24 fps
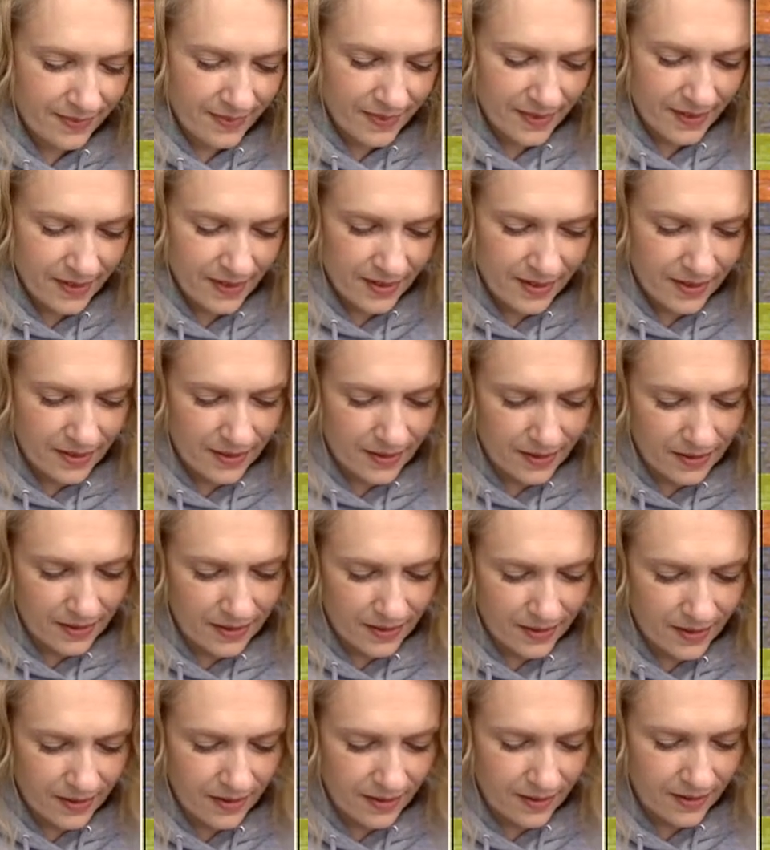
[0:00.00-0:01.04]

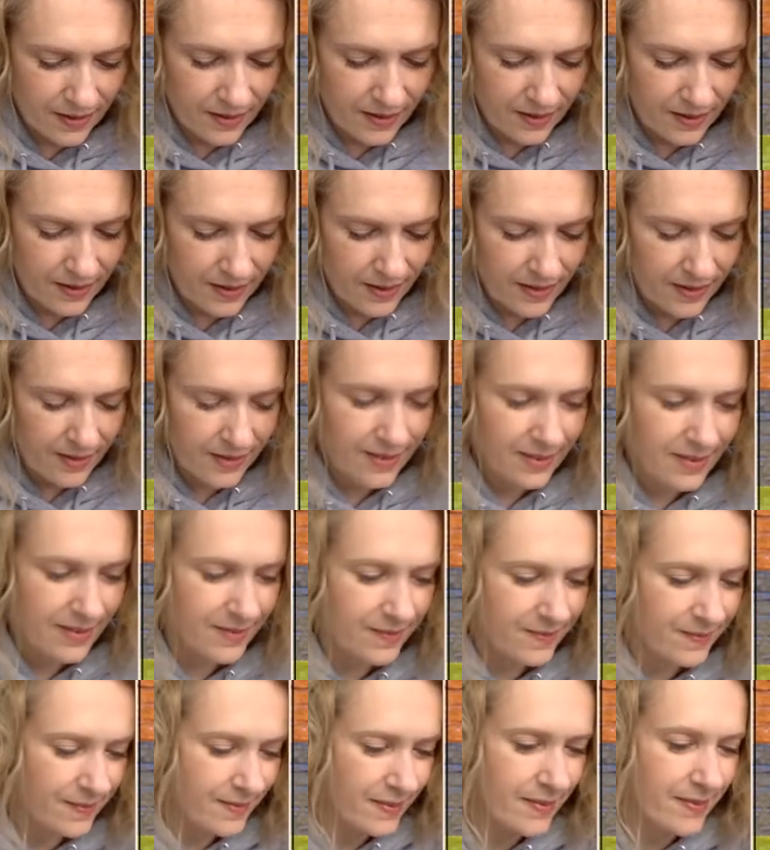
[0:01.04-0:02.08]

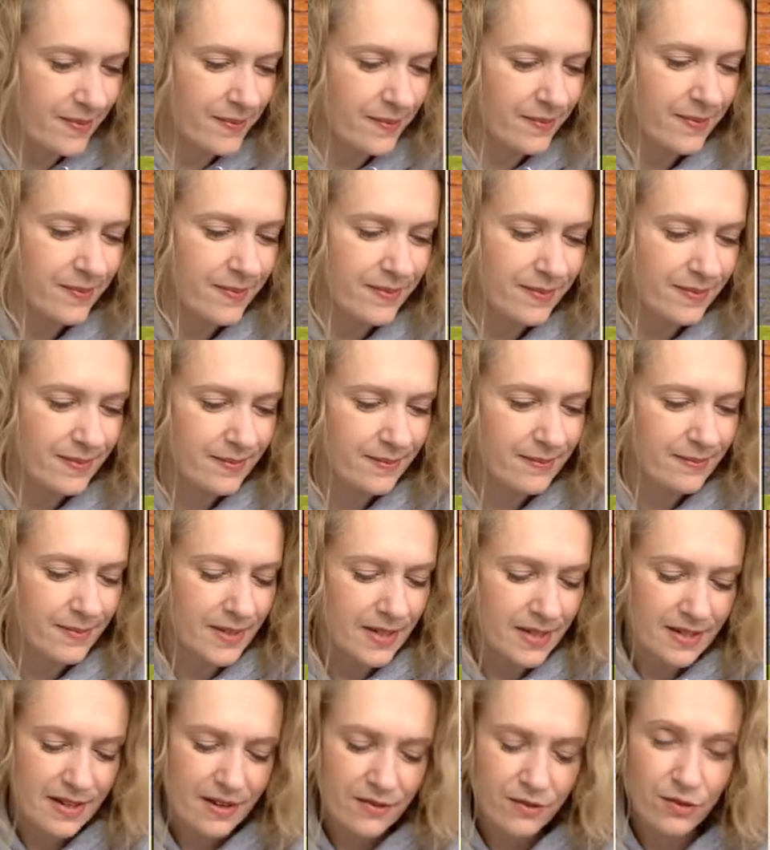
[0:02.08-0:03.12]

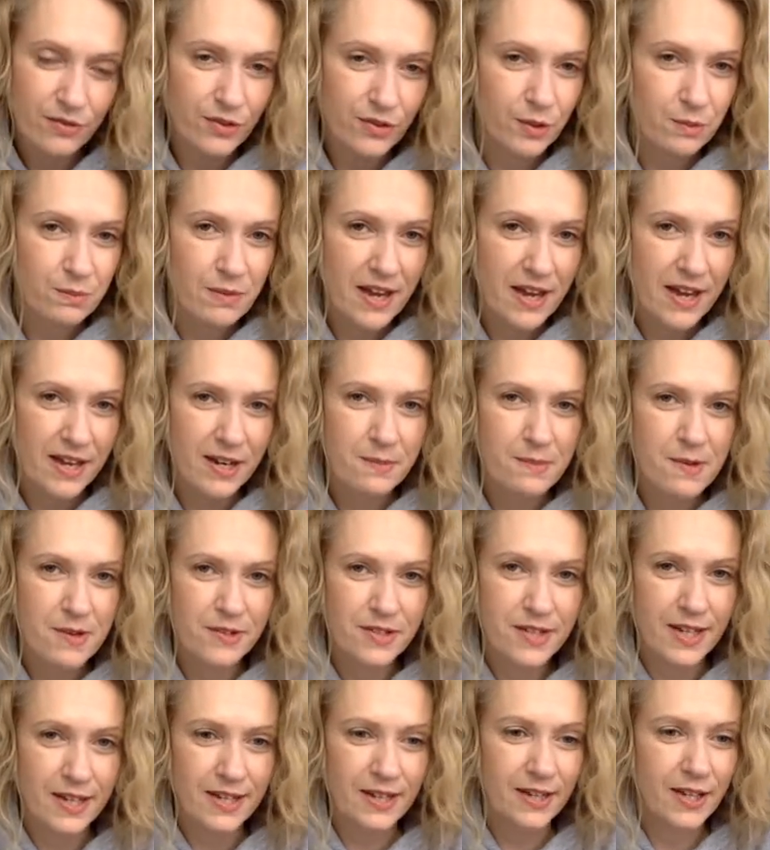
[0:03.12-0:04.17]
But never feel bad about
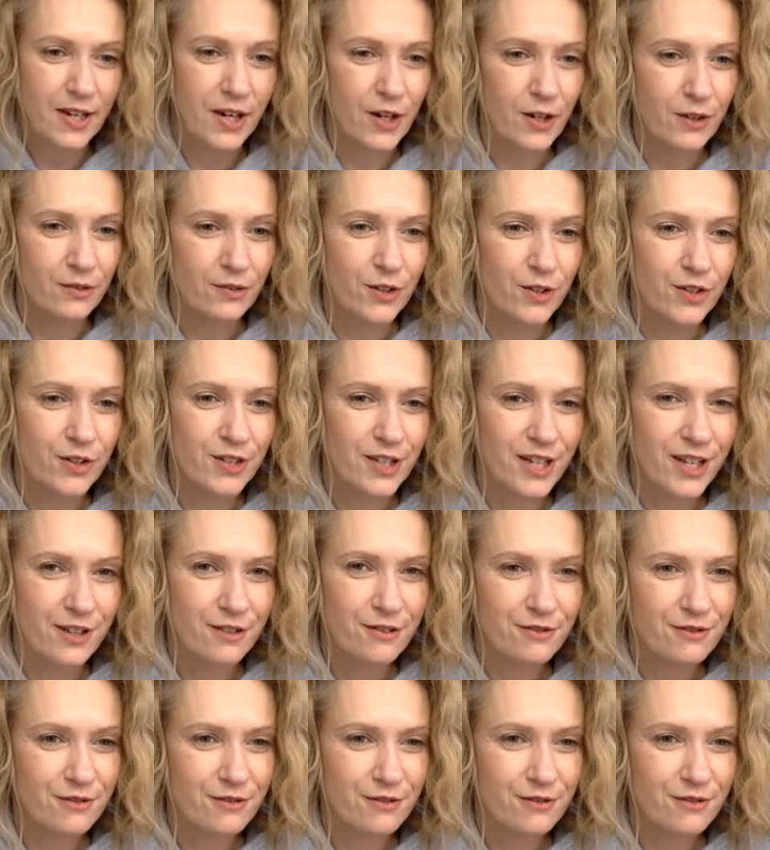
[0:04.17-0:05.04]
taking care of yourself.